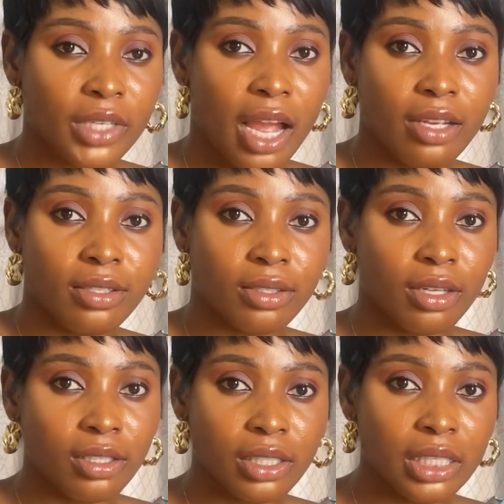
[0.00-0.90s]
I
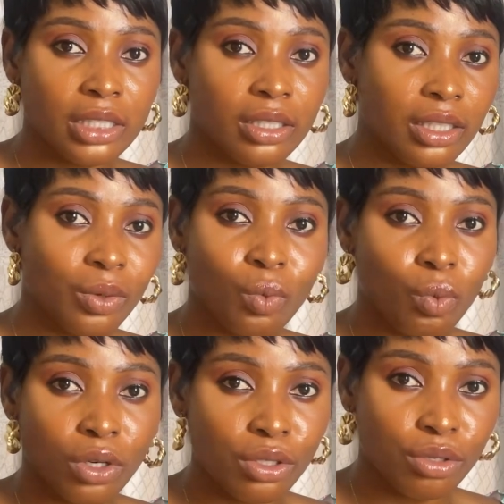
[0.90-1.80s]
suddenly didn't
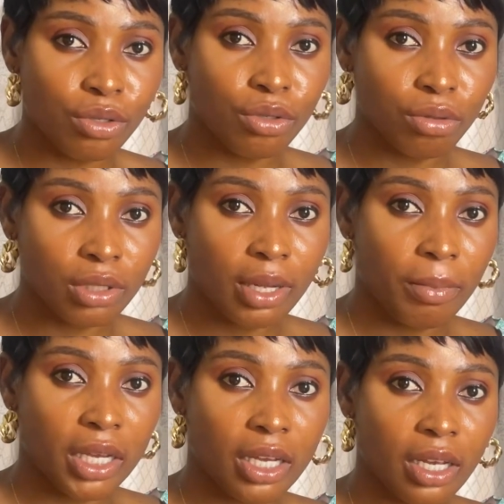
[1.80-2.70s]
want to do them
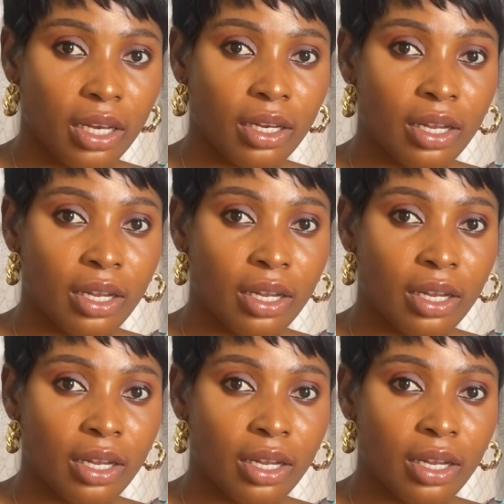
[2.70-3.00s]
again.